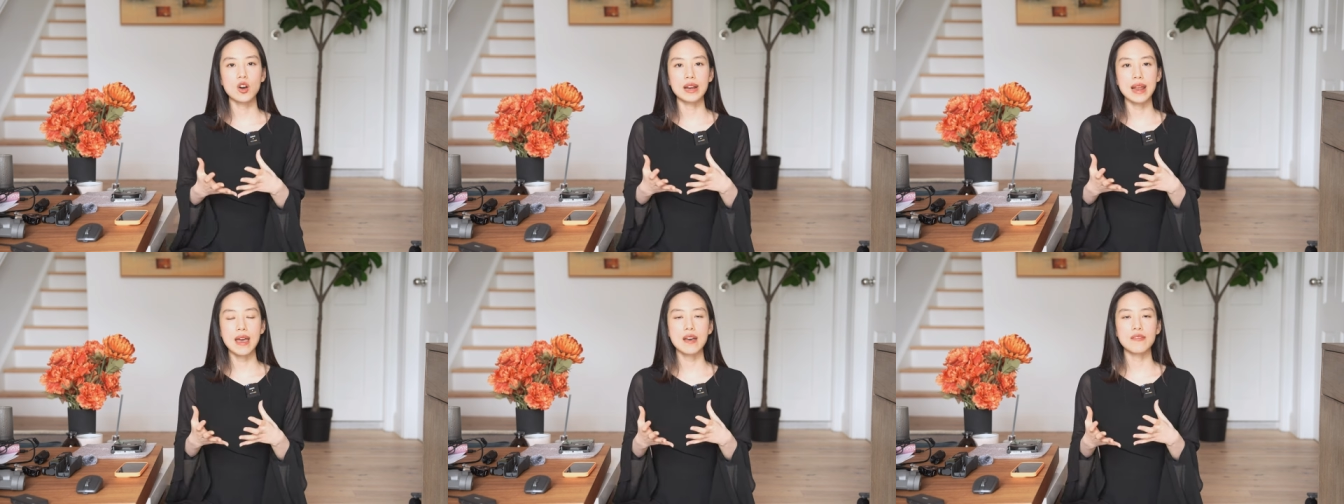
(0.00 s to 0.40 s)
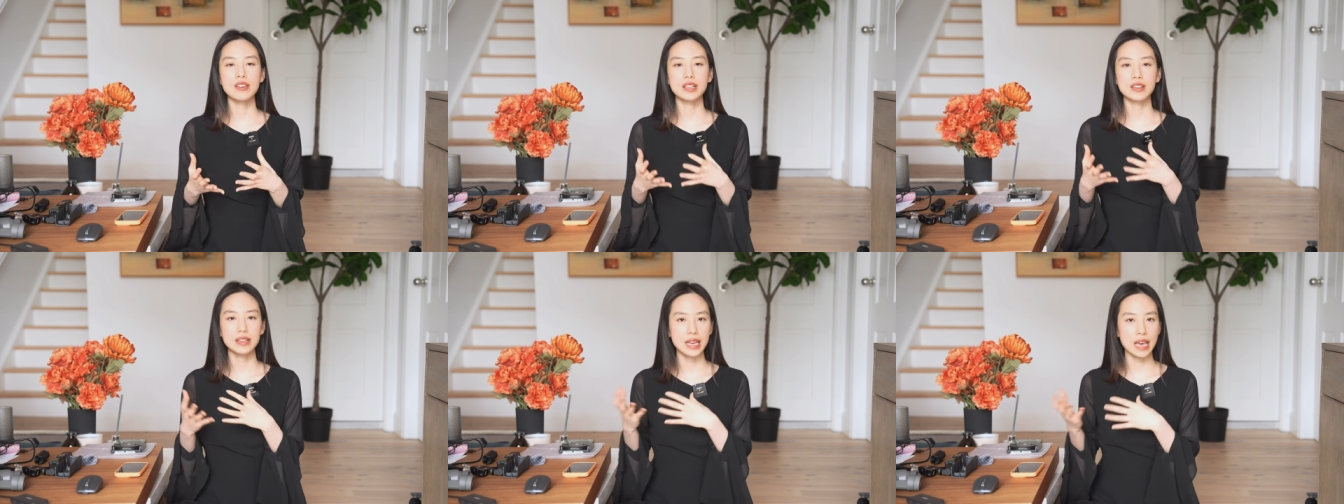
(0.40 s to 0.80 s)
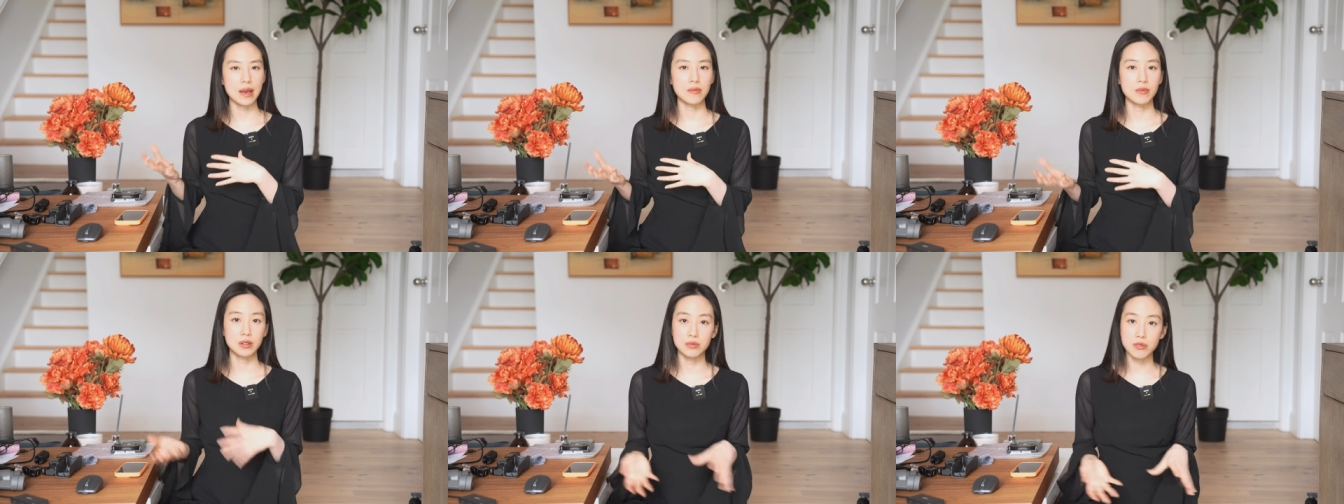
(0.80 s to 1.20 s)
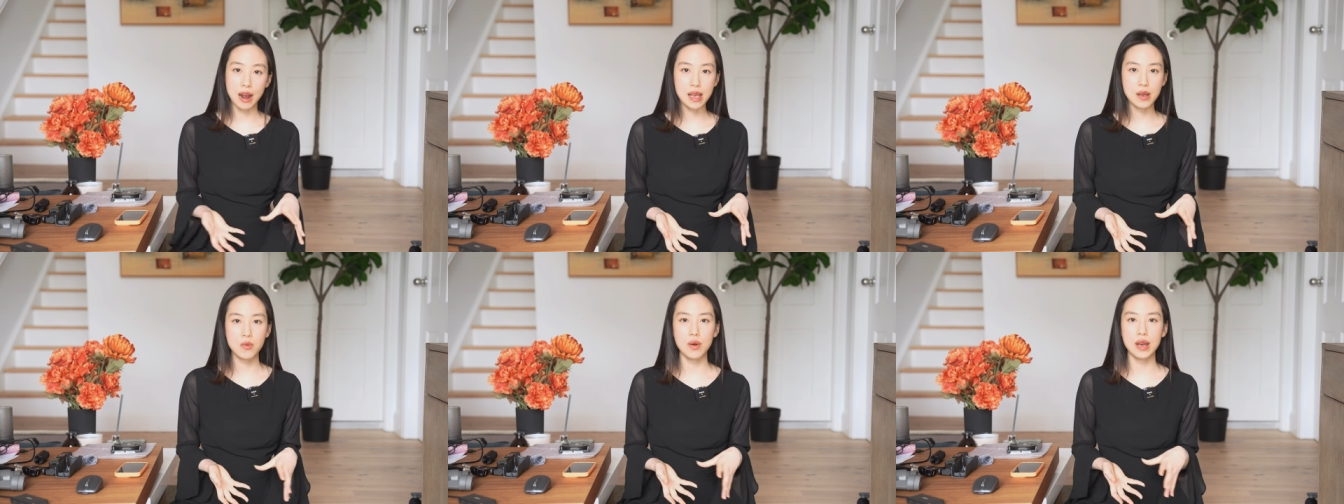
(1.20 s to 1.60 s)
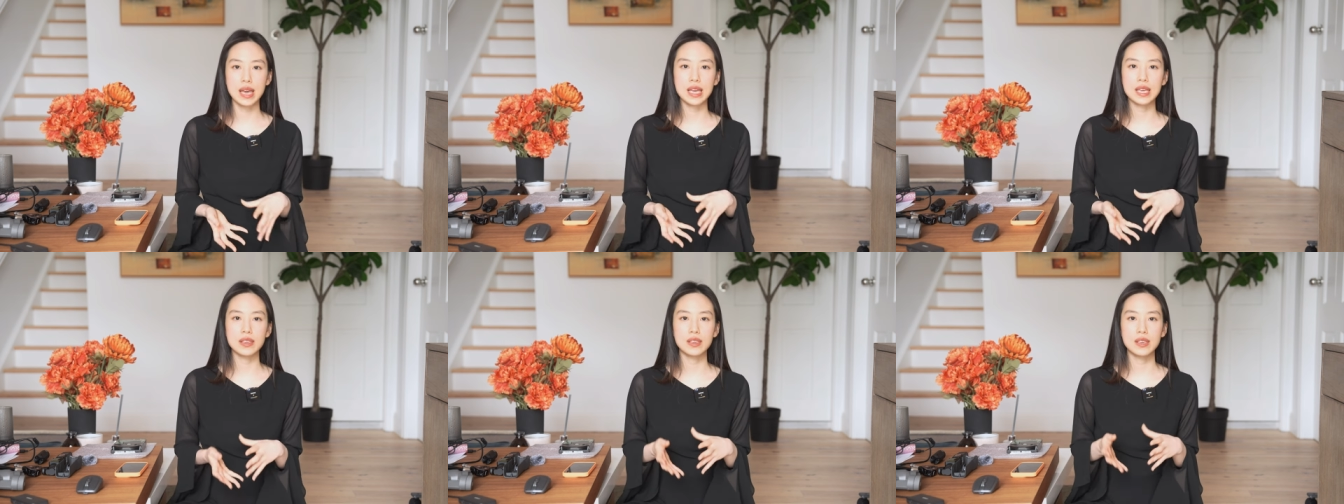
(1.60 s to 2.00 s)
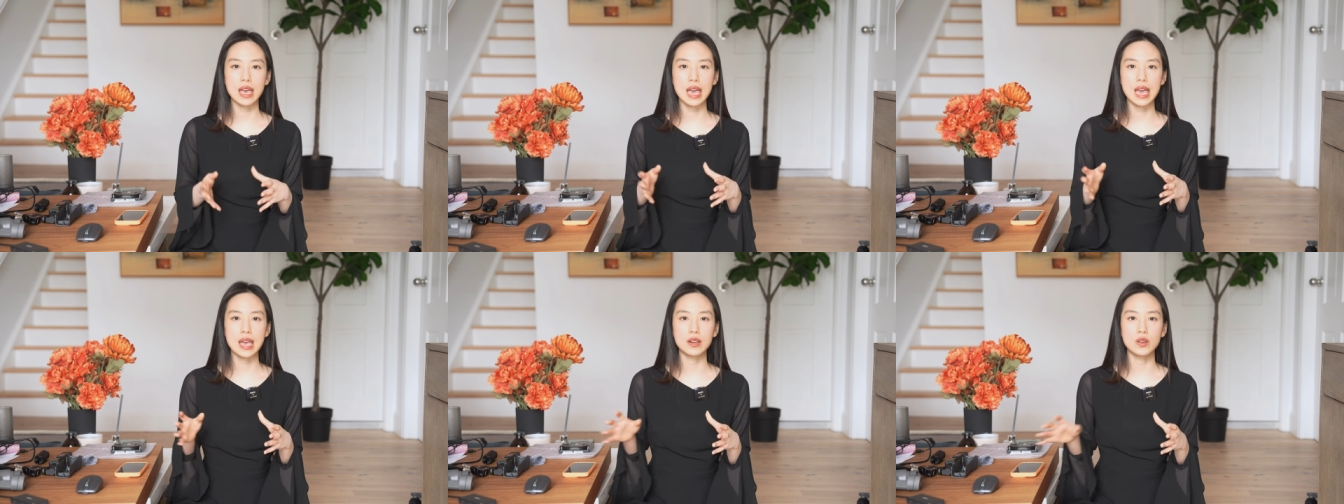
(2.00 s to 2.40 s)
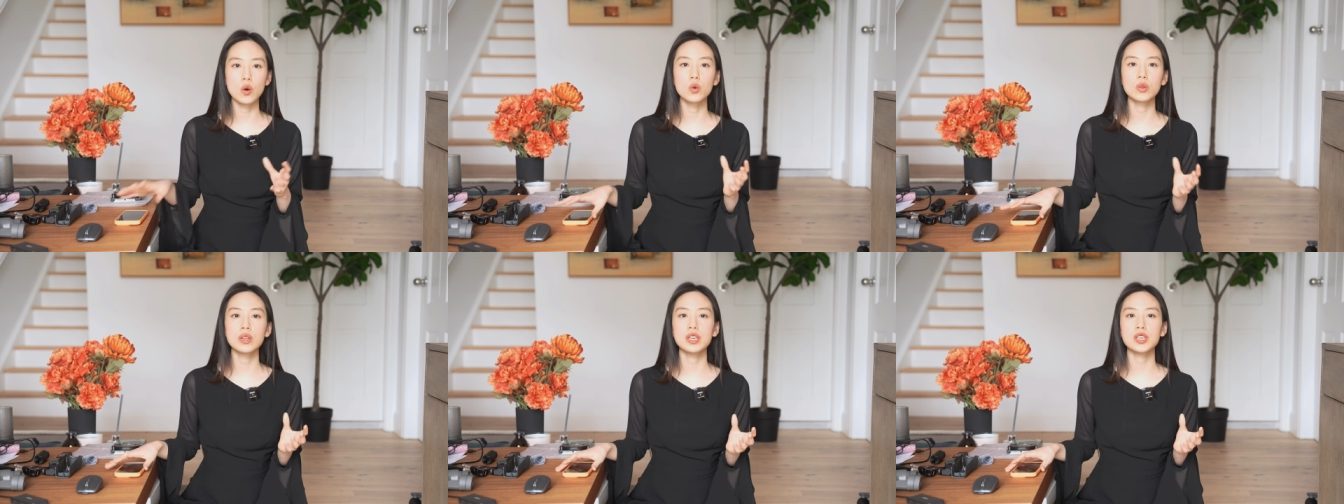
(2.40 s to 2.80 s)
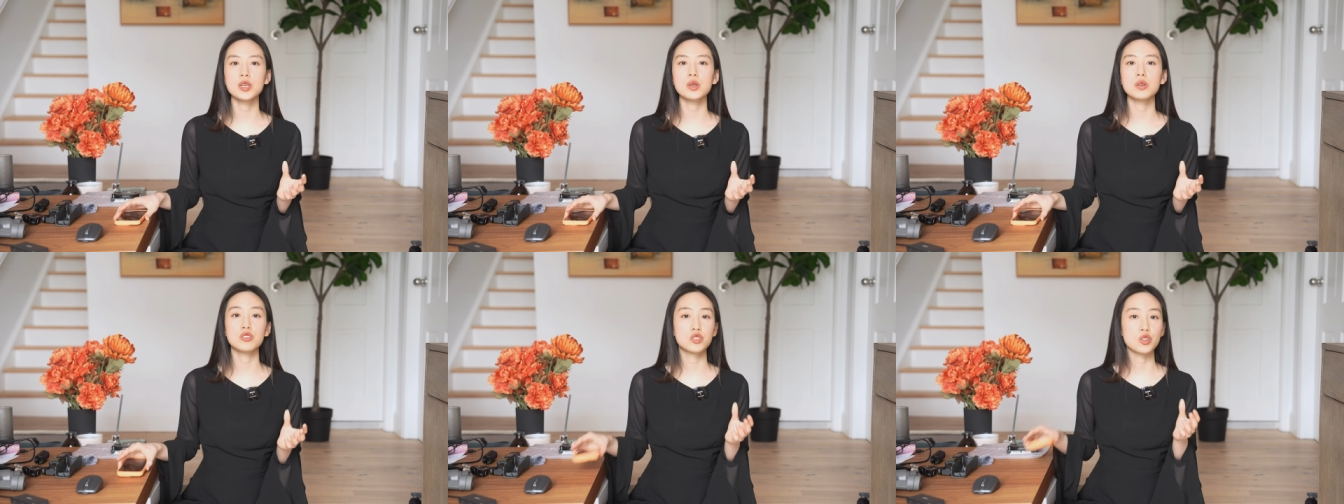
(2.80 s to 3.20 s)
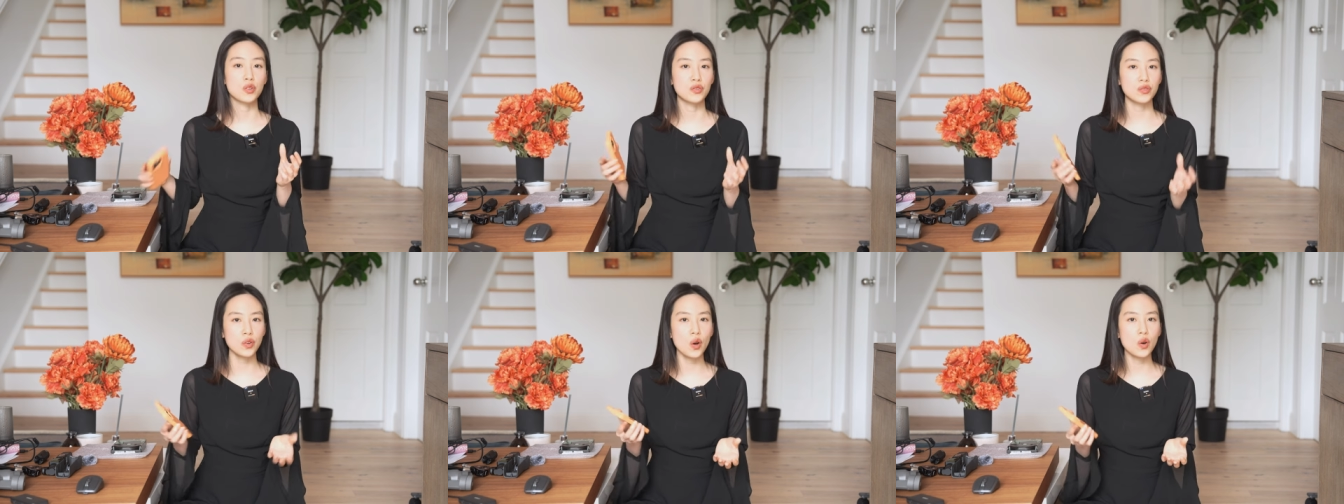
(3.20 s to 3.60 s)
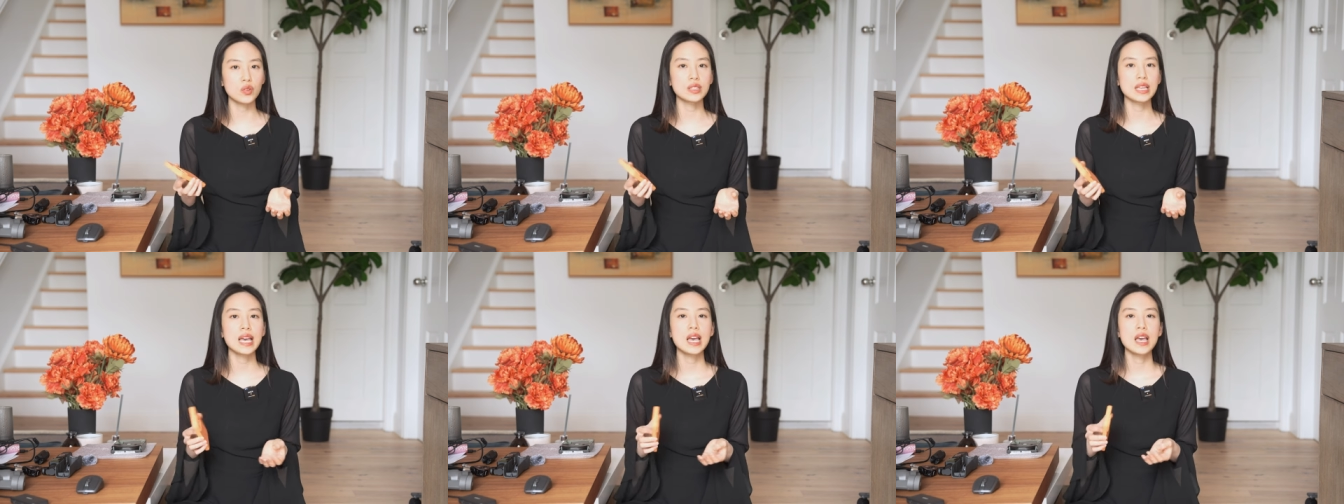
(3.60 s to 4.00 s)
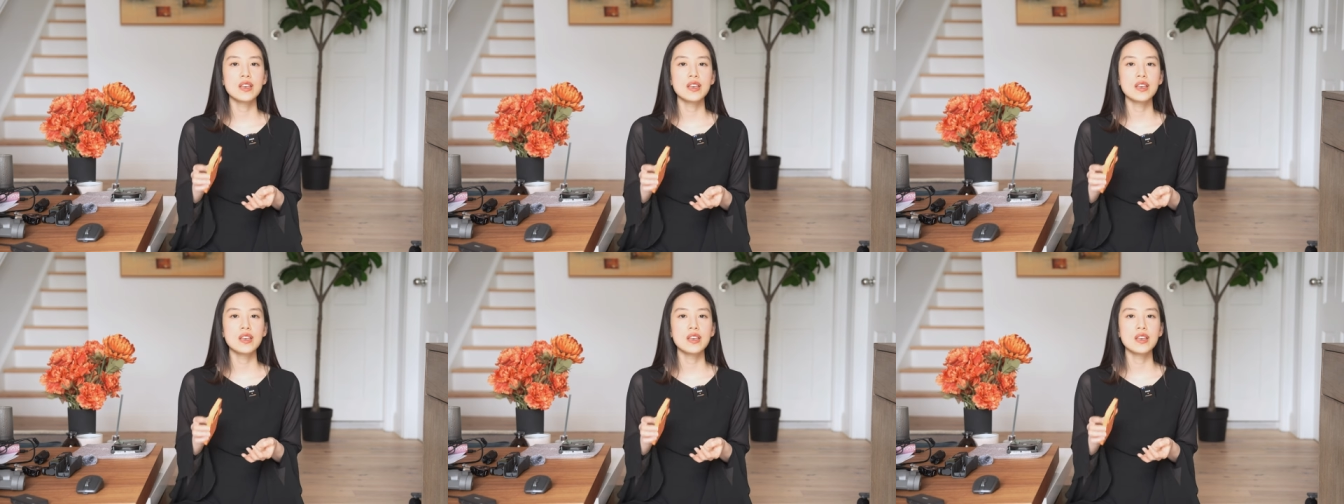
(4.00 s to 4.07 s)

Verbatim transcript: on having a camera right away, and only use your phone,